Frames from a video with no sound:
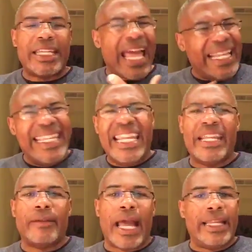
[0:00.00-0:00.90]
And I get
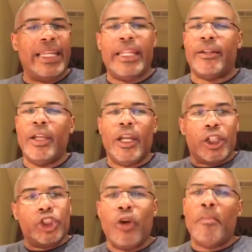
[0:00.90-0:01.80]
it.
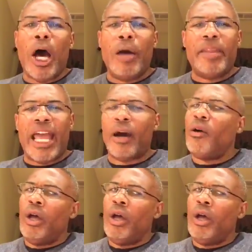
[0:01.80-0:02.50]
Because you're a mom now.